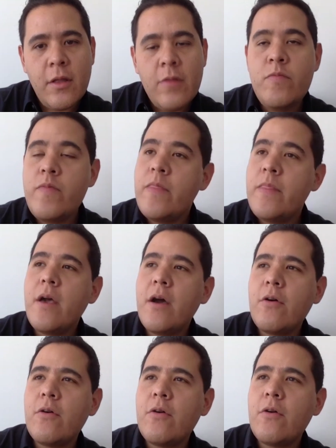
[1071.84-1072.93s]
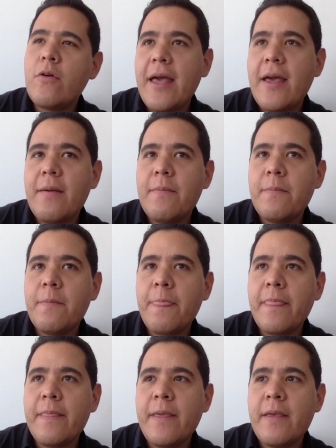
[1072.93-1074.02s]
No,
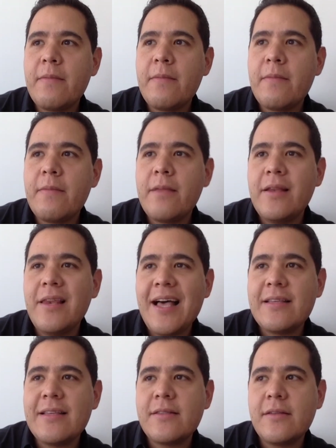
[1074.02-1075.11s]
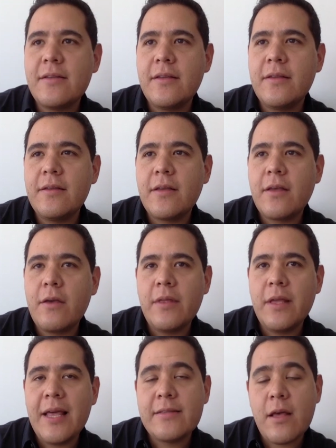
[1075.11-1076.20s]
the last
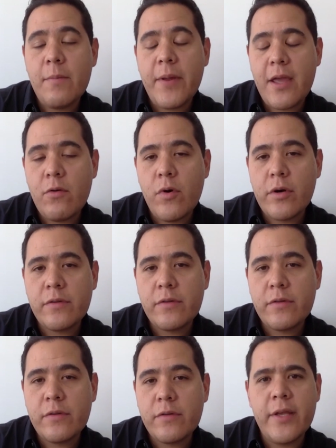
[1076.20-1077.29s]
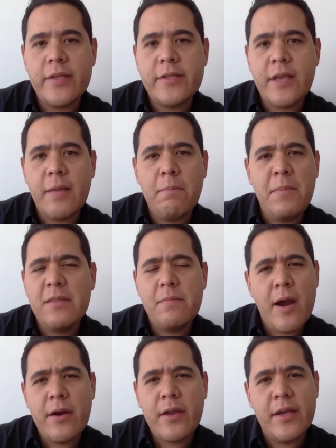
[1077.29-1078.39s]
company I worked for is a
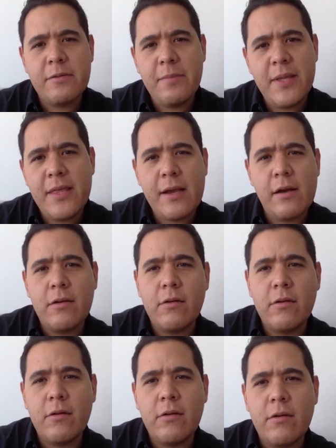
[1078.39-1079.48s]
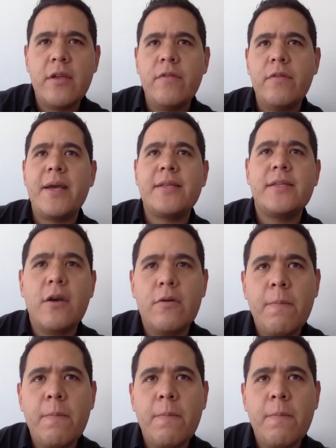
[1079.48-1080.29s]
mid-market media conglomerate here in Mexico.